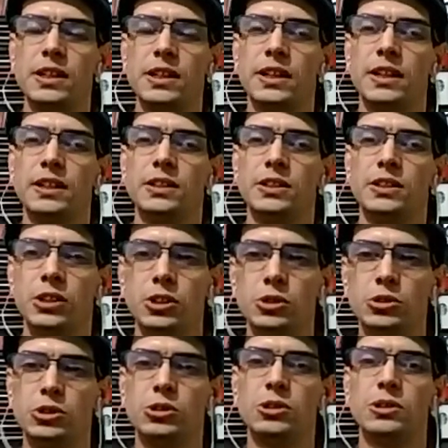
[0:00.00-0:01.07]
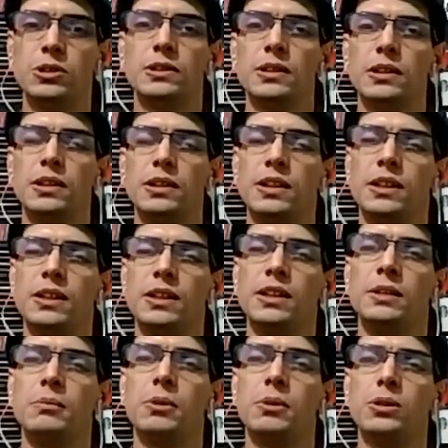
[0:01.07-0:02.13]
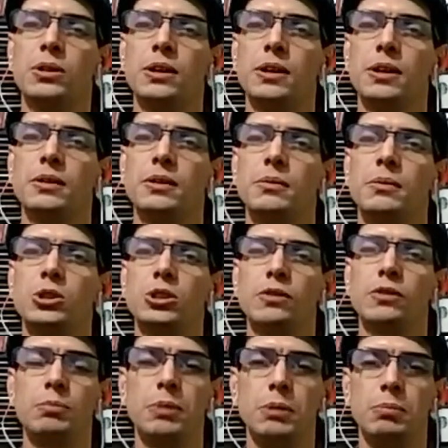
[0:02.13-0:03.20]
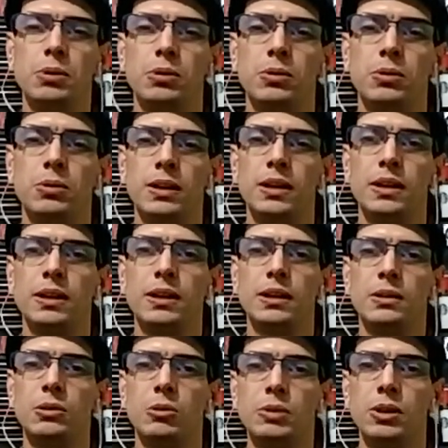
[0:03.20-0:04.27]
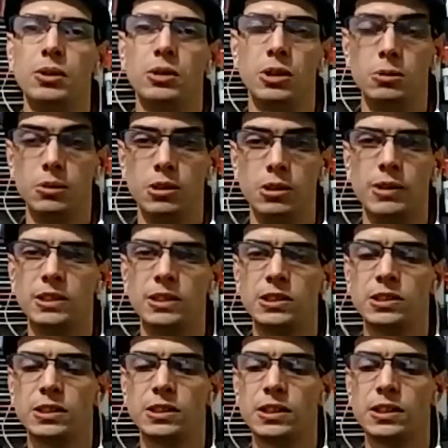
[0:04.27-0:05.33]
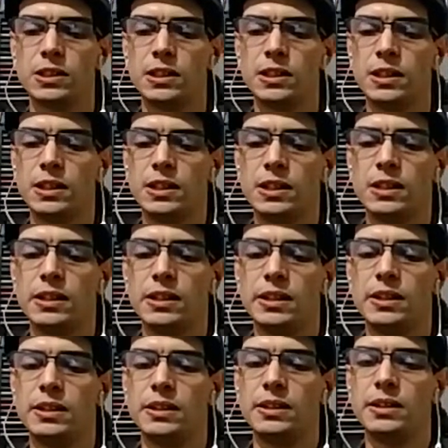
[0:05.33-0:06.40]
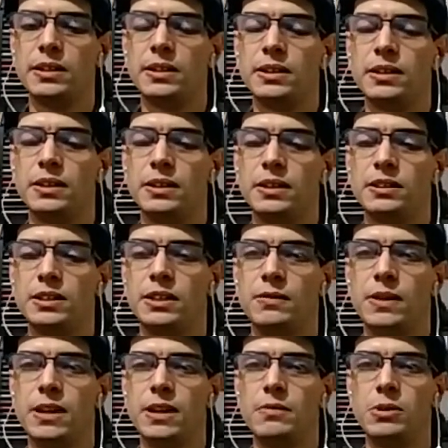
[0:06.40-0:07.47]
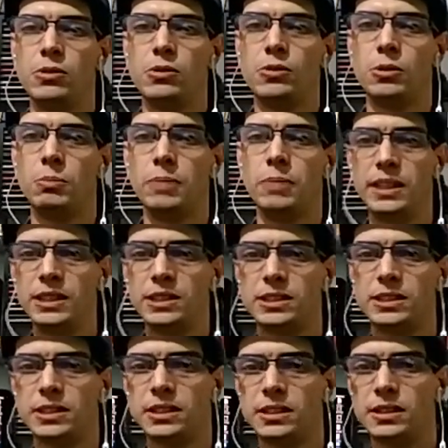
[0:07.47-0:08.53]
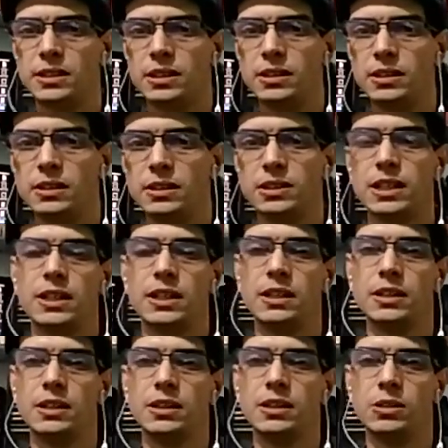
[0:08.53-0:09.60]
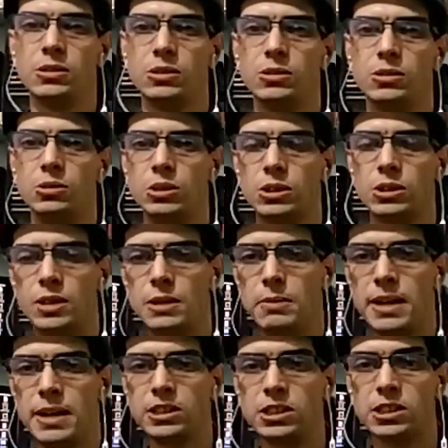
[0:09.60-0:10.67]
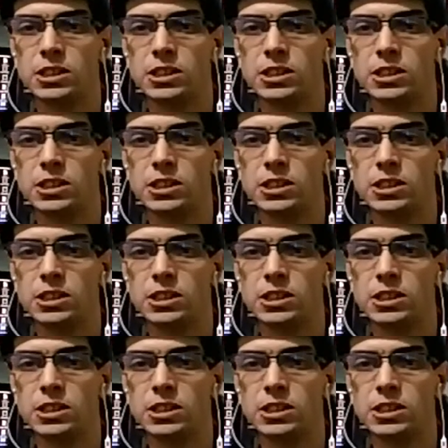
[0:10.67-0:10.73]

and culture. Most of people are European immigrants, and it's a very beautiful place. It's a good climate,